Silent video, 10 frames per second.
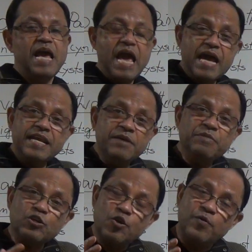And if
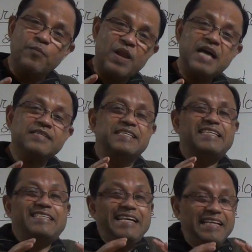the trophoblastic
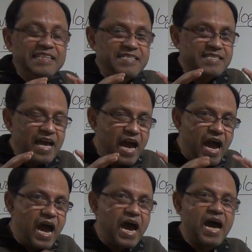cells
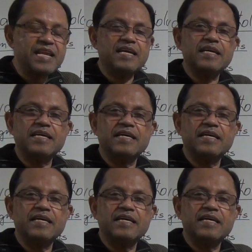are